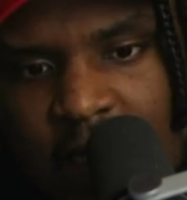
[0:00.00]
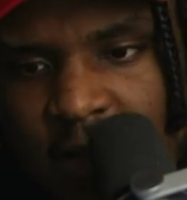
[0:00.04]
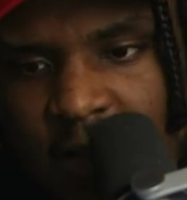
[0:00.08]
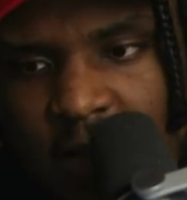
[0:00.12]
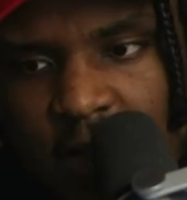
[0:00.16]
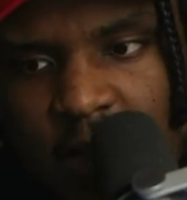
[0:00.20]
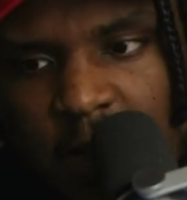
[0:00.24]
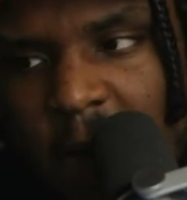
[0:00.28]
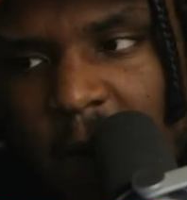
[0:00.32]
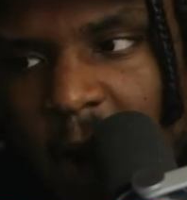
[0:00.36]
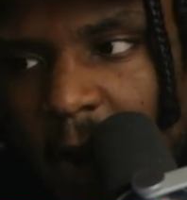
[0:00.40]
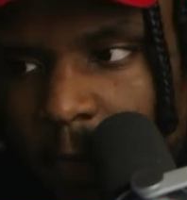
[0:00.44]

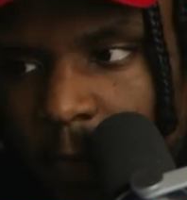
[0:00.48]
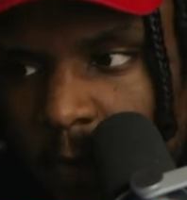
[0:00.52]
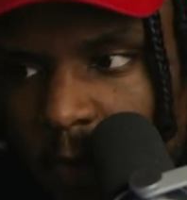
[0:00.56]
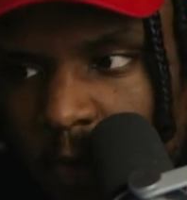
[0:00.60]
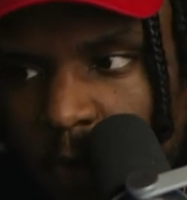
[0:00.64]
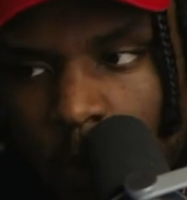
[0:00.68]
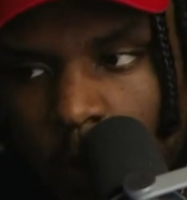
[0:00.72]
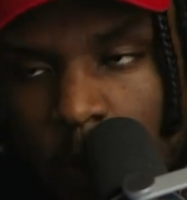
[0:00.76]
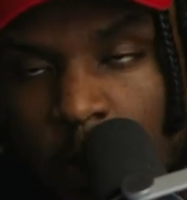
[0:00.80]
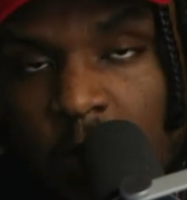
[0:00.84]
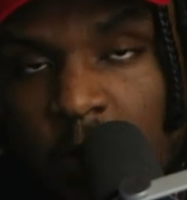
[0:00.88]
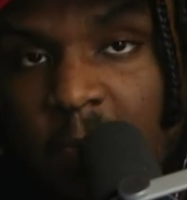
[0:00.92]
probably the
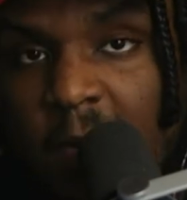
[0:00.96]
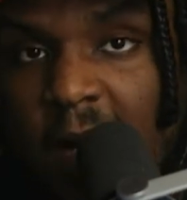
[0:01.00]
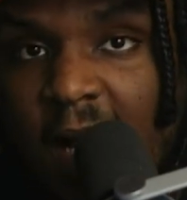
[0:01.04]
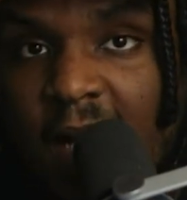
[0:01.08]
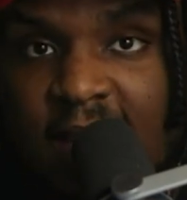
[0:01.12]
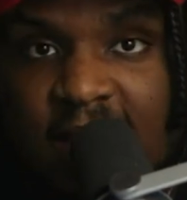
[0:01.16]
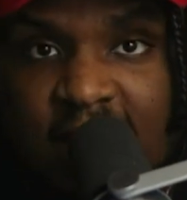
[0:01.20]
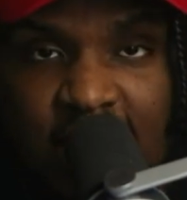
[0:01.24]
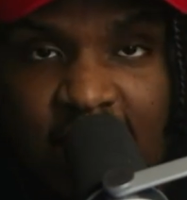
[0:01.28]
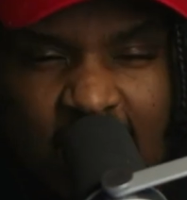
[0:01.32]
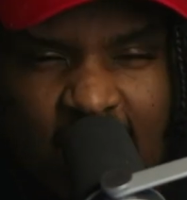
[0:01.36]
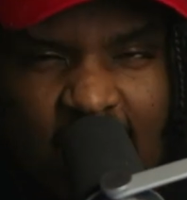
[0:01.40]
worst boxing
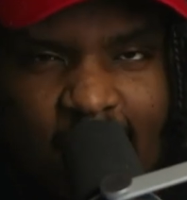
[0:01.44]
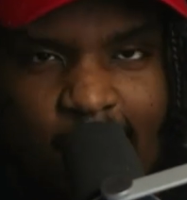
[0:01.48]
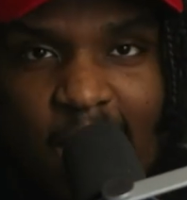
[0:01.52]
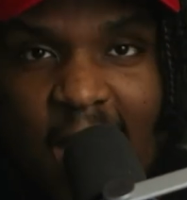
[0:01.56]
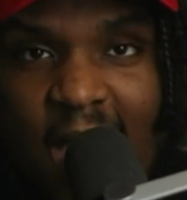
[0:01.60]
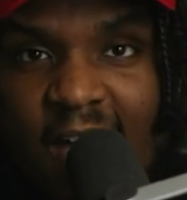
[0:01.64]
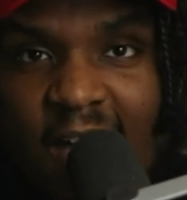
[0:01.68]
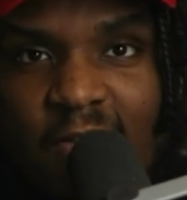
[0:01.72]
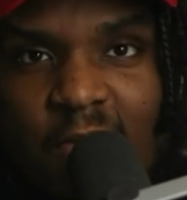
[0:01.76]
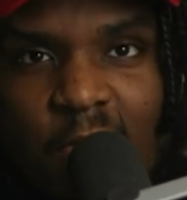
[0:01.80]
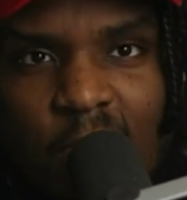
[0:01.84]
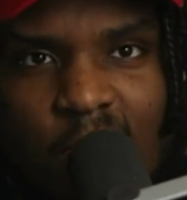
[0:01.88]
game
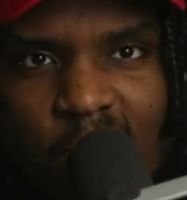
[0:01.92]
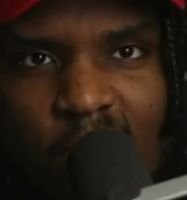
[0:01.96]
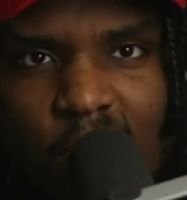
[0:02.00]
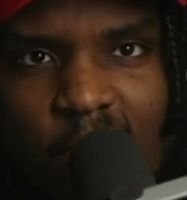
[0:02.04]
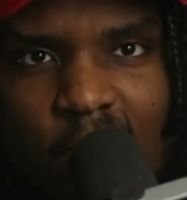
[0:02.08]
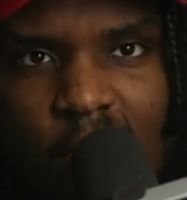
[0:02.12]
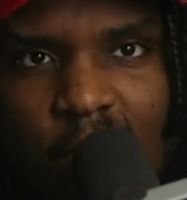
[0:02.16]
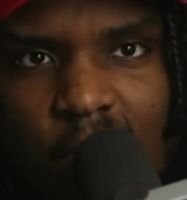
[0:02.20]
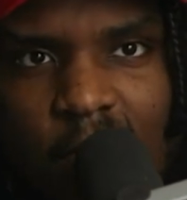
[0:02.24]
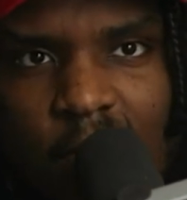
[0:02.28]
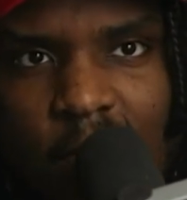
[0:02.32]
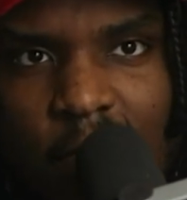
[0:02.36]
ever,
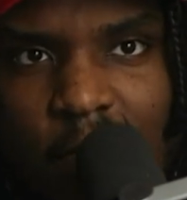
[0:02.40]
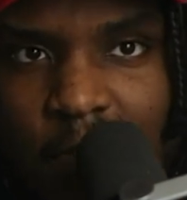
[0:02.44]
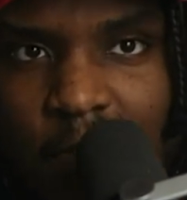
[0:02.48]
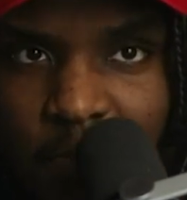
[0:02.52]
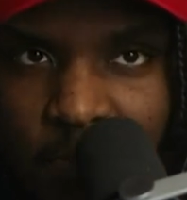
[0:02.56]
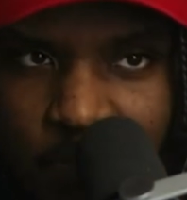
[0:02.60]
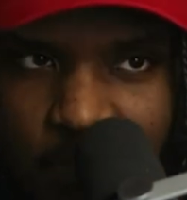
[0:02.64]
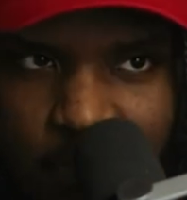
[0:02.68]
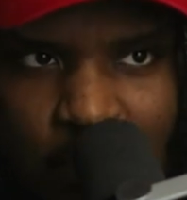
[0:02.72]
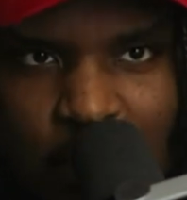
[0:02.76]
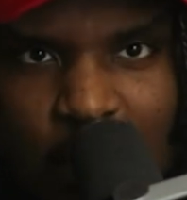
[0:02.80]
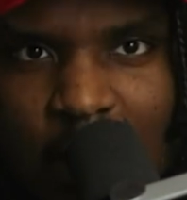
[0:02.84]

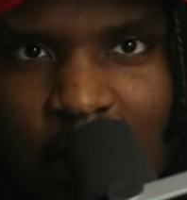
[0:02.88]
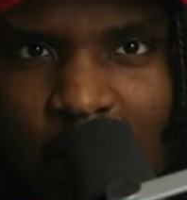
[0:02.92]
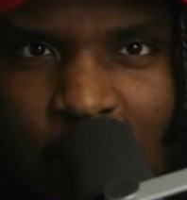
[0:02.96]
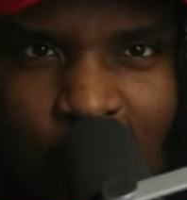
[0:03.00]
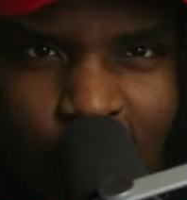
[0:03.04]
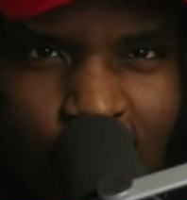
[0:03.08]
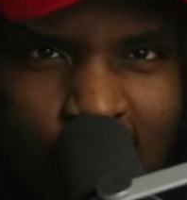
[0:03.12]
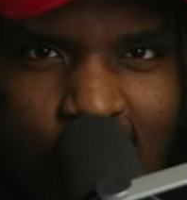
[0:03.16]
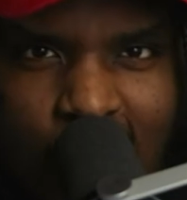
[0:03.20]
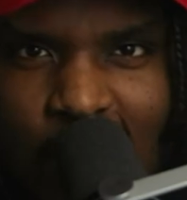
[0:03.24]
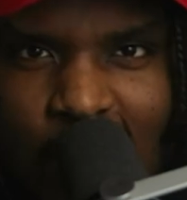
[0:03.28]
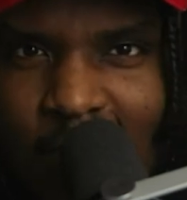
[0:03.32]
and you want
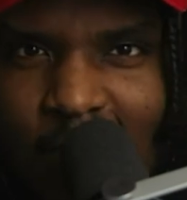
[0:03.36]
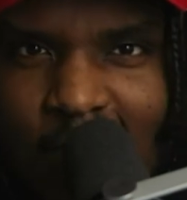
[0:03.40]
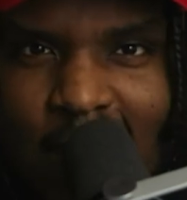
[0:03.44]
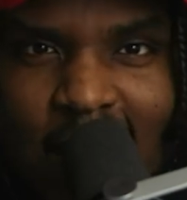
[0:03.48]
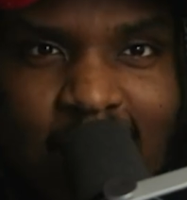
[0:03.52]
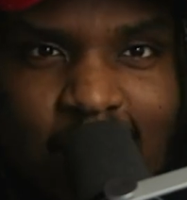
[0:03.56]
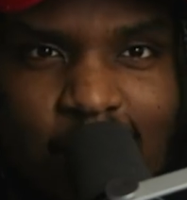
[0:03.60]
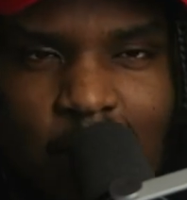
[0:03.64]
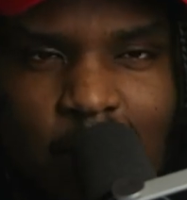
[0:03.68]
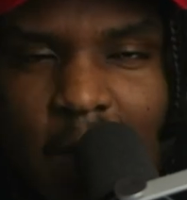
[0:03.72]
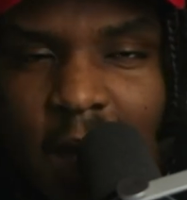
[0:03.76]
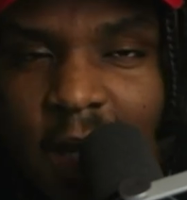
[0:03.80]
to
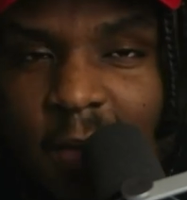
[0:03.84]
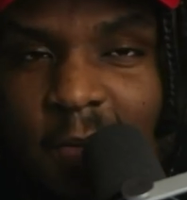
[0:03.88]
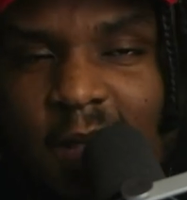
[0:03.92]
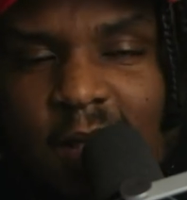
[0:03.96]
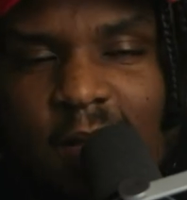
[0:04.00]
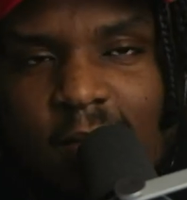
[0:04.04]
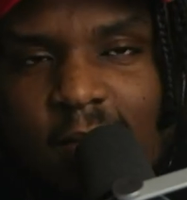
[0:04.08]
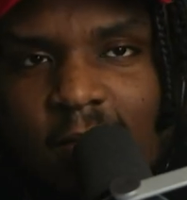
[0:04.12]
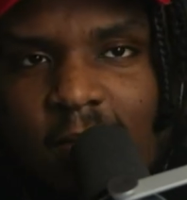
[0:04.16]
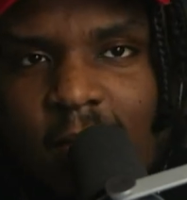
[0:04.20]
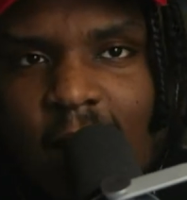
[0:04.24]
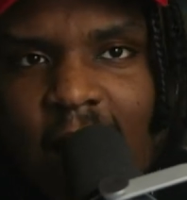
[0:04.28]
maybe
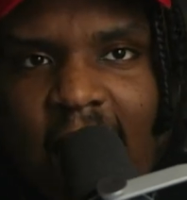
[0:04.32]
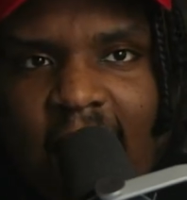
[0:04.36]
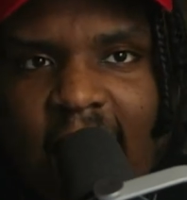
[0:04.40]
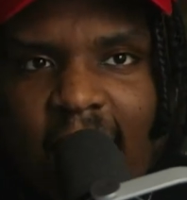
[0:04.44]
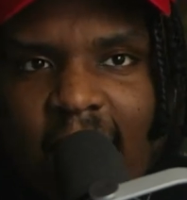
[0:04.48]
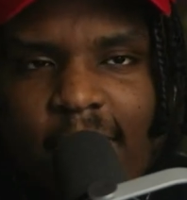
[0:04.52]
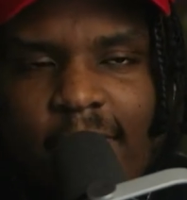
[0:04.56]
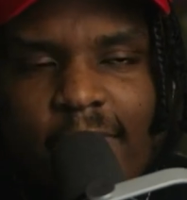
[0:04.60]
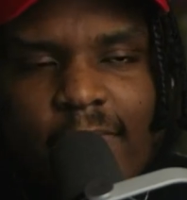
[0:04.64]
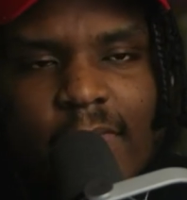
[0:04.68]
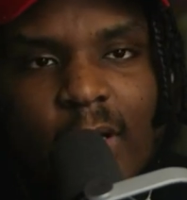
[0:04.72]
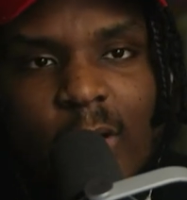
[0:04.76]
have
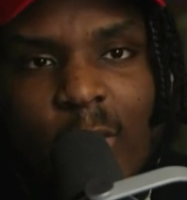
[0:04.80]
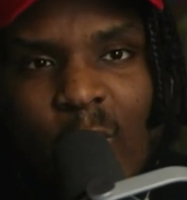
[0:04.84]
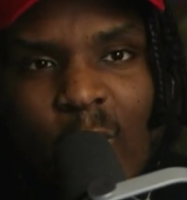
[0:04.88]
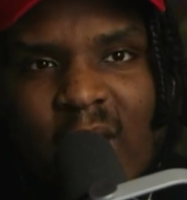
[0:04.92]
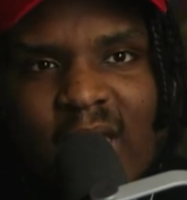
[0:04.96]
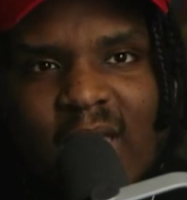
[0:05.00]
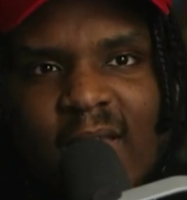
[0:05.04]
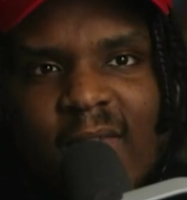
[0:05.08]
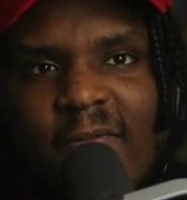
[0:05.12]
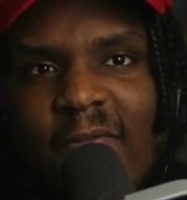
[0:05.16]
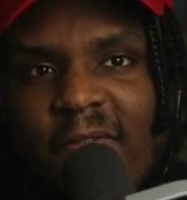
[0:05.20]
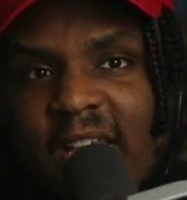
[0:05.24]
a quick
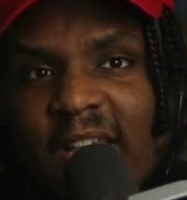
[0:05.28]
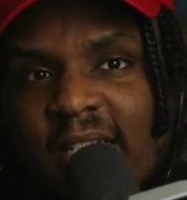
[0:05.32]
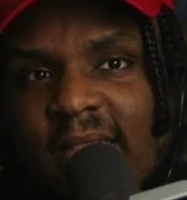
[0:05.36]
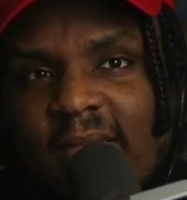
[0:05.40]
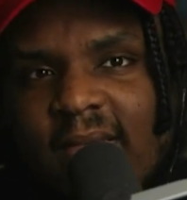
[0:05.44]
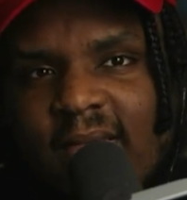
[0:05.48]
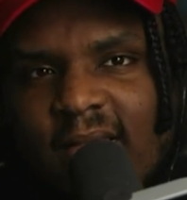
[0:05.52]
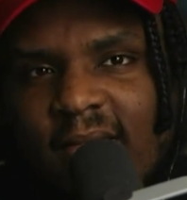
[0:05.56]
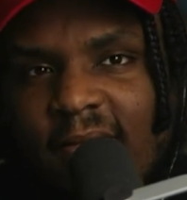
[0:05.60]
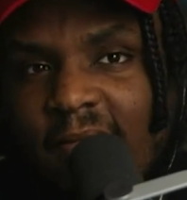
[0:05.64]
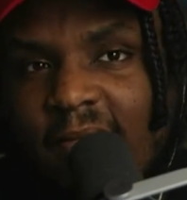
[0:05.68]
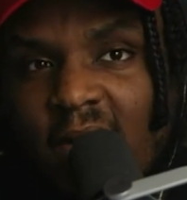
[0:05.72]
fix of
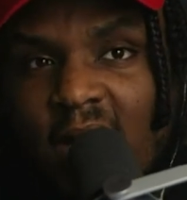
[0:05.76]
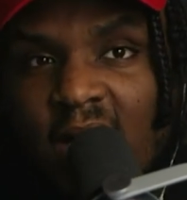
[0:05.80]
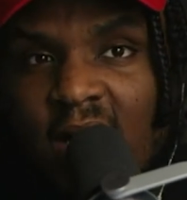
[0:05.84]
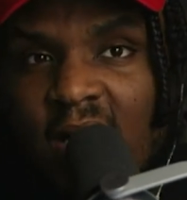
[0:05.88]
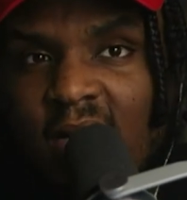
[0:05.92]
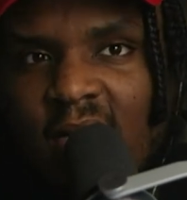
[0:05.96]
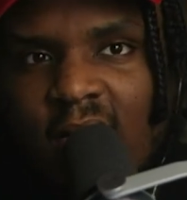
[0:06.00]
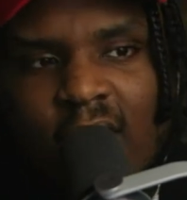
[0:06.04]
fun.